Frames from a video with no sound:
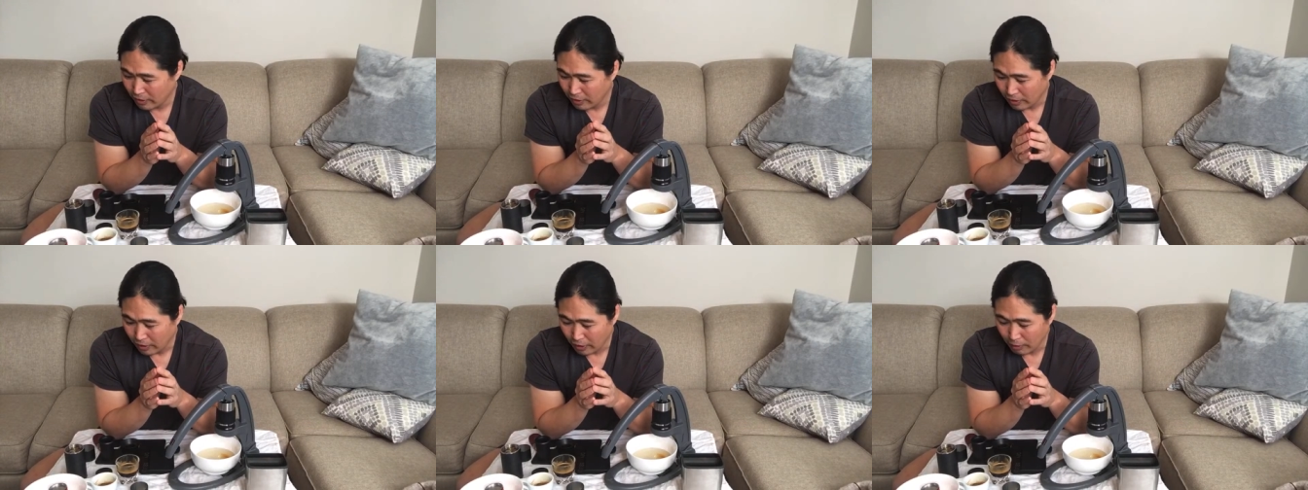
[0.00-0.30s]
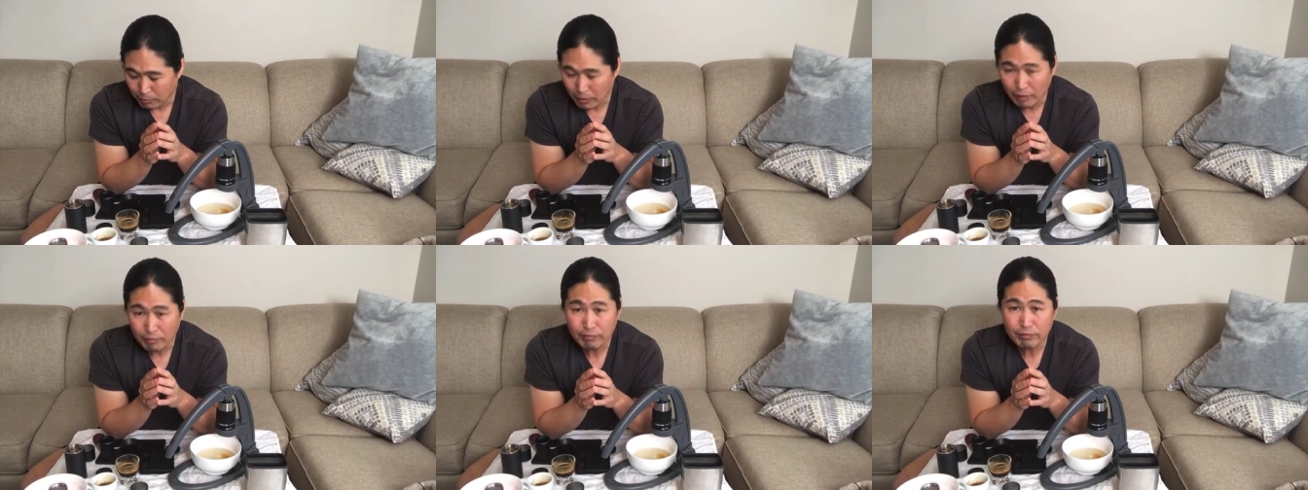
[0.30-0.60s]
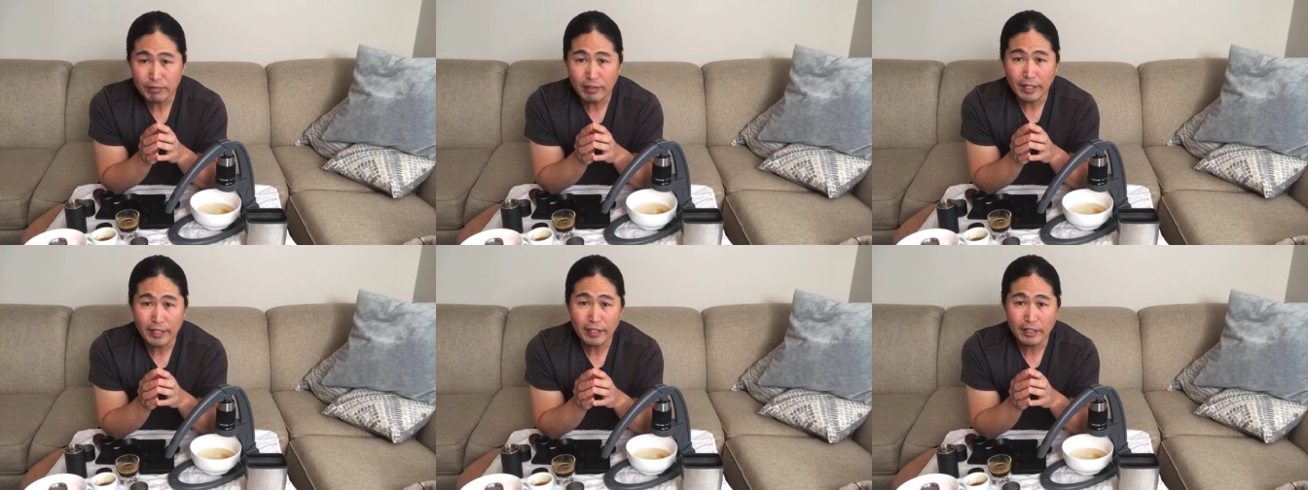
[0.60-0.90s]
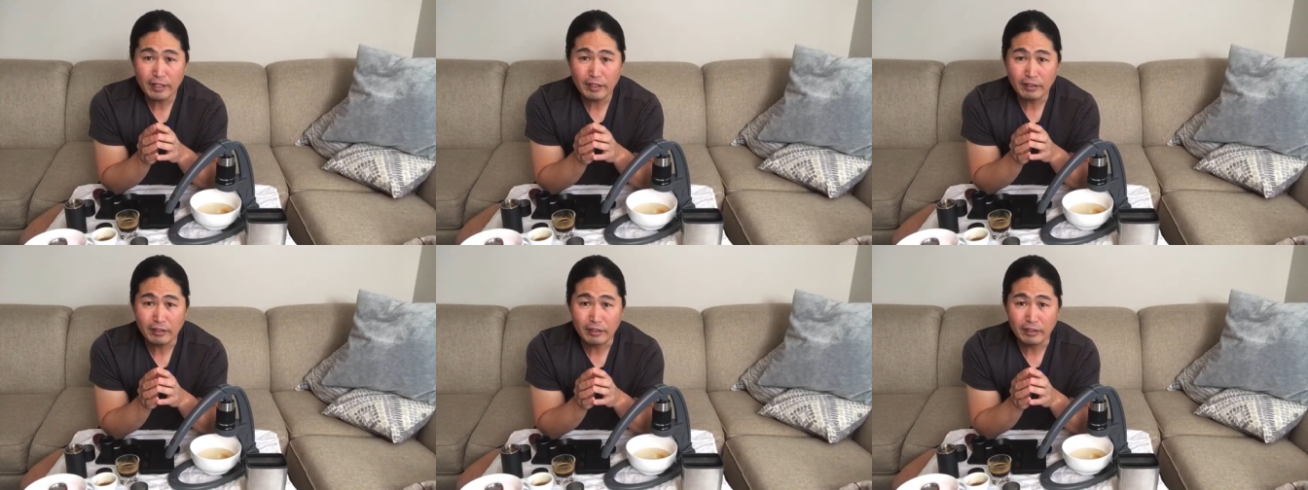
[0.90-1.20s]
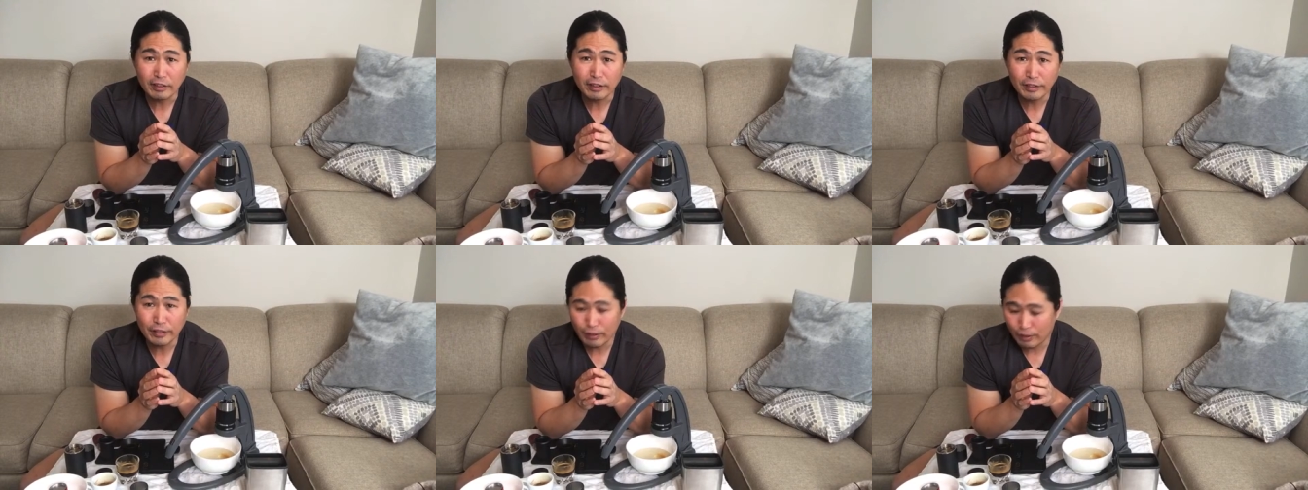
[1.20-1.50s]
about Flair,
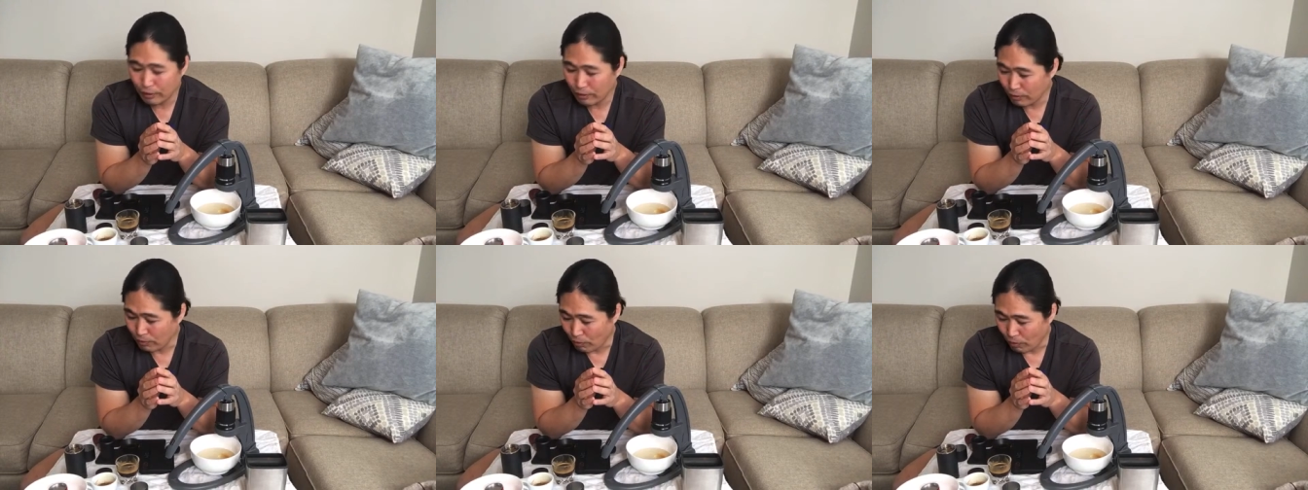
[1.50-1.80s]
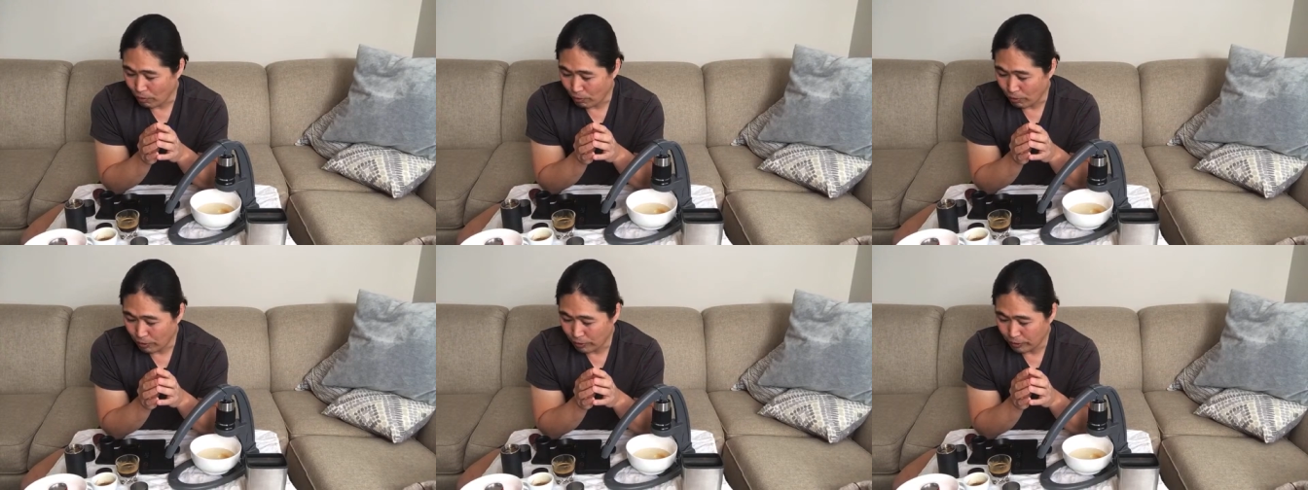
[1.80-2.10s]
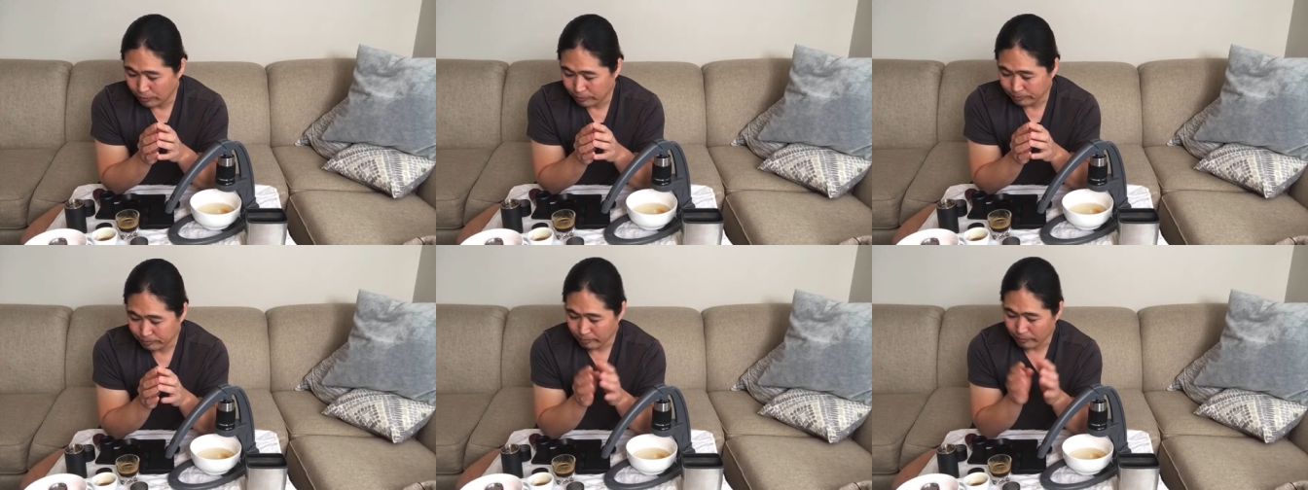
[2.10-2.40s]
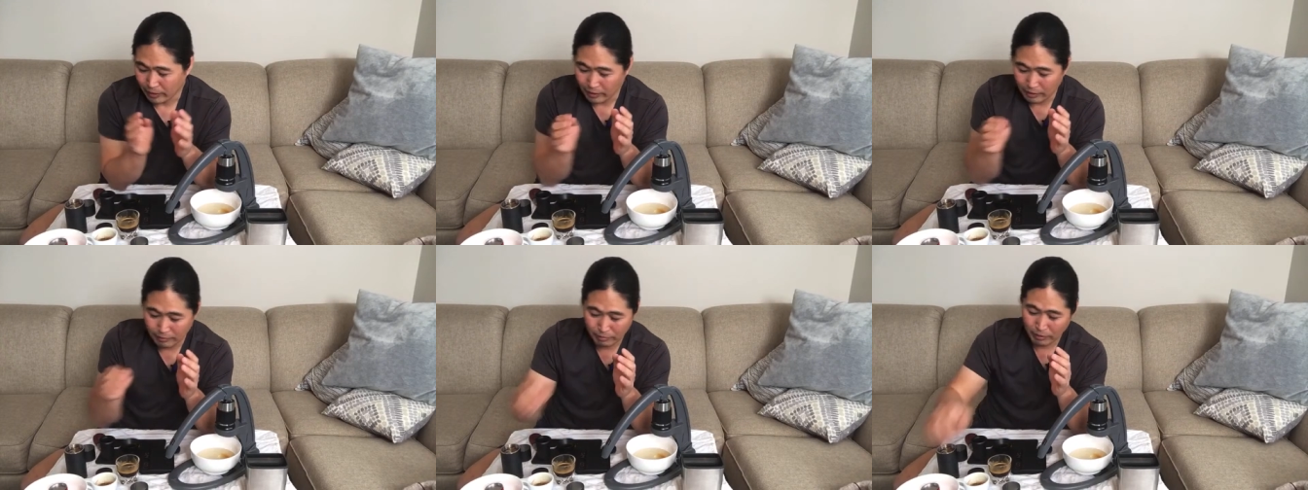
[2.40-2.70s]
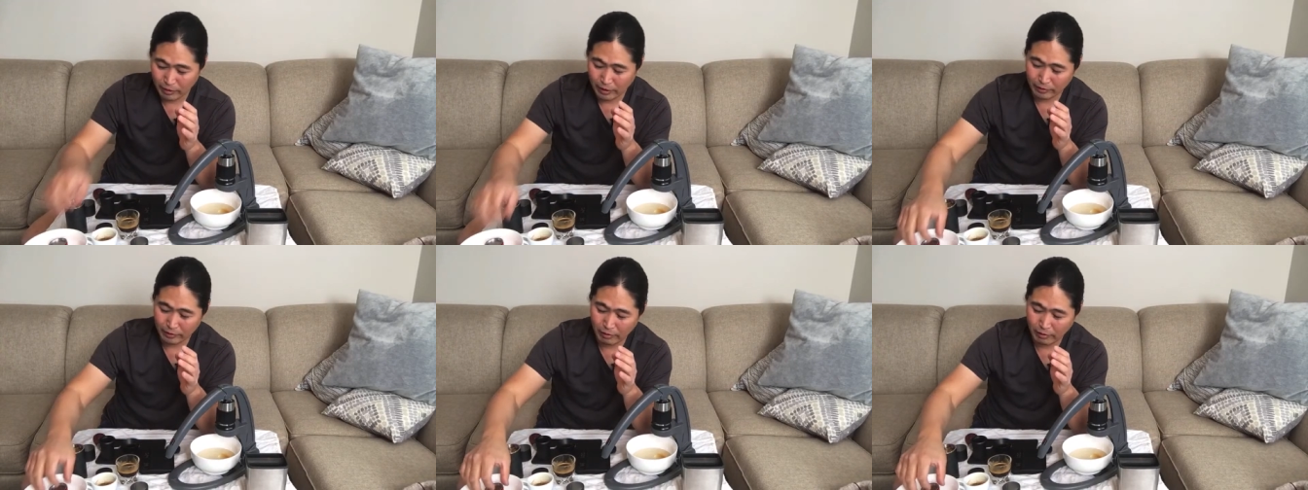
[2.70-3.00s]
Neo, or even
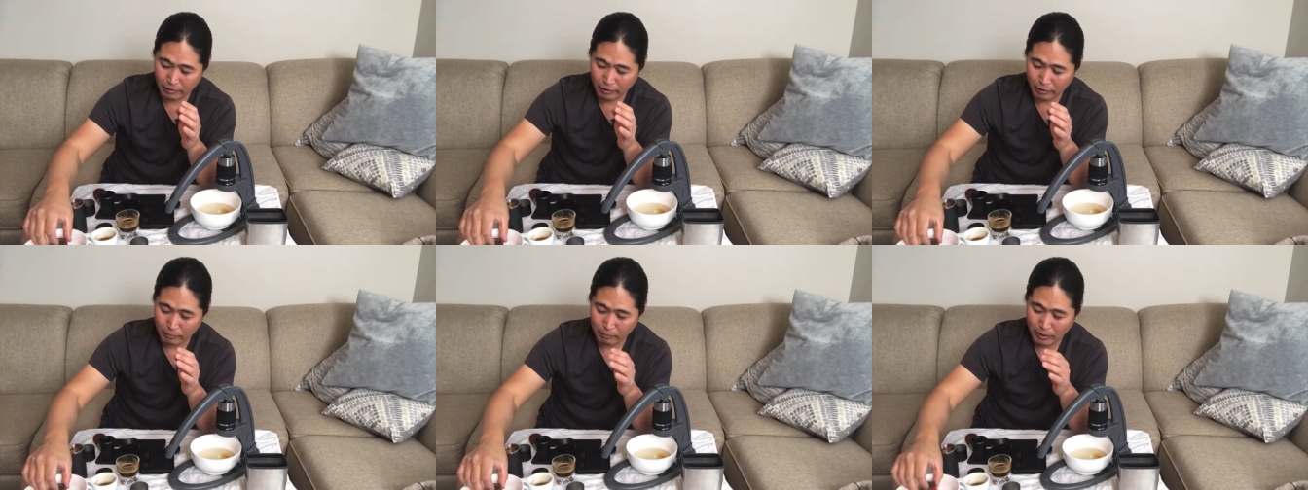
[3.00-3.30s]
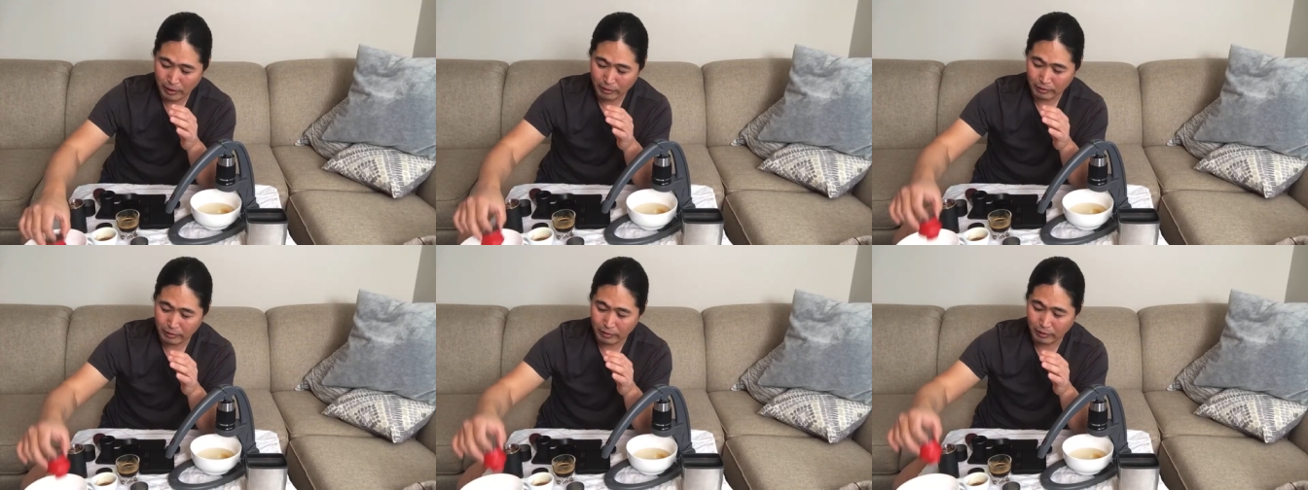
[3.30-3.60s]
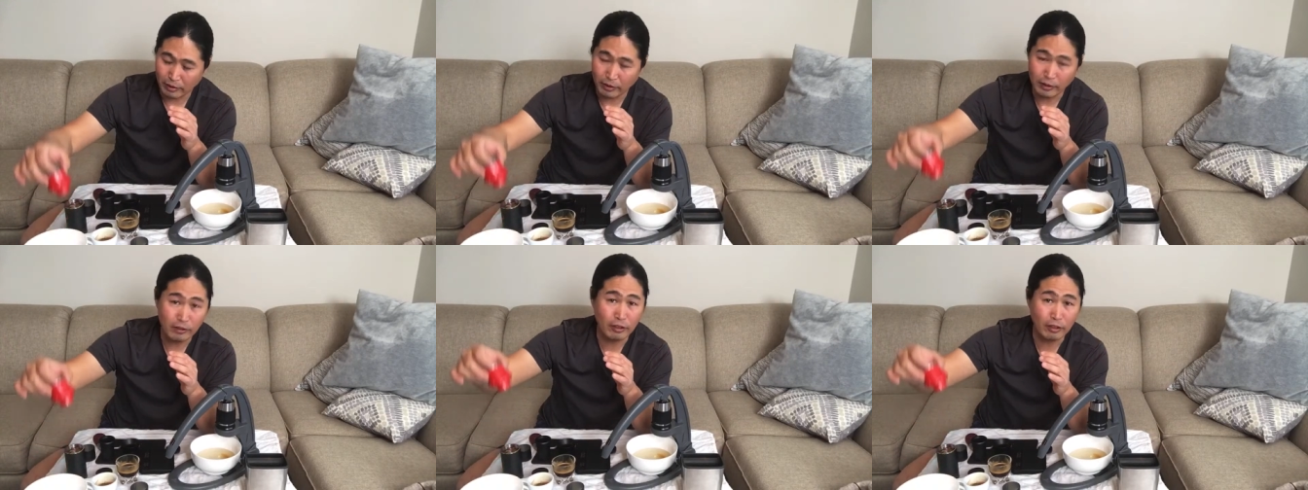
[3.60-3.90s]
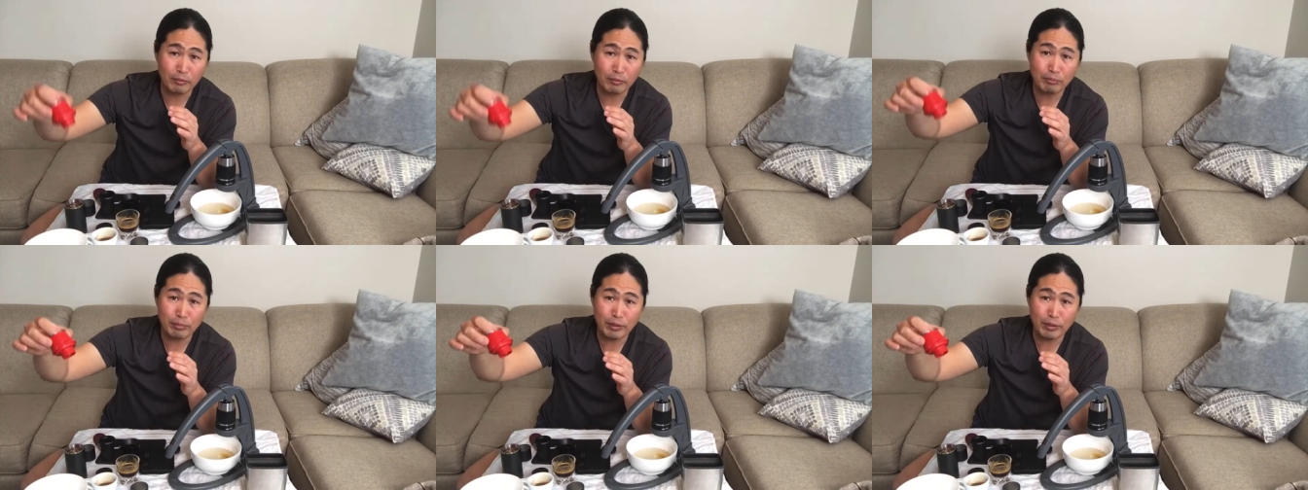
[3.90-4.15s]
like talking about the, you know,